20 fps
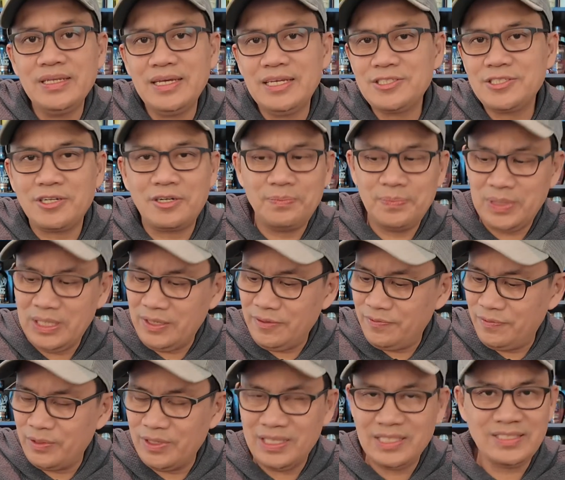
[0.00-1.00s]
SRP
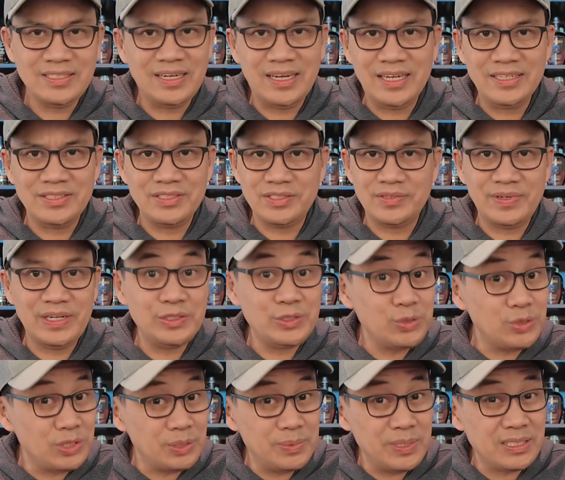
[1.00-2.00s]
for these guys is around
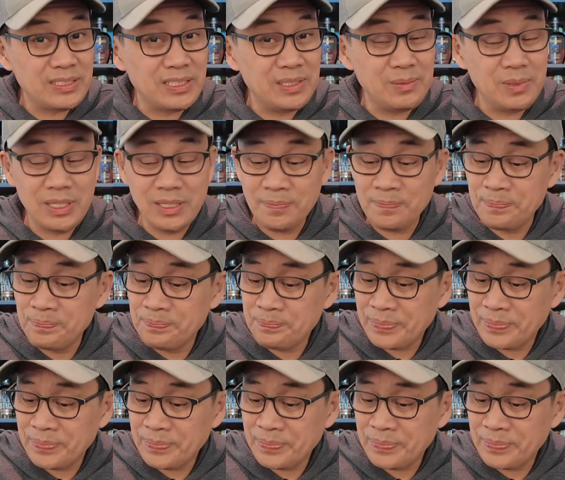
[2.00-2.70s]
$200 anyway.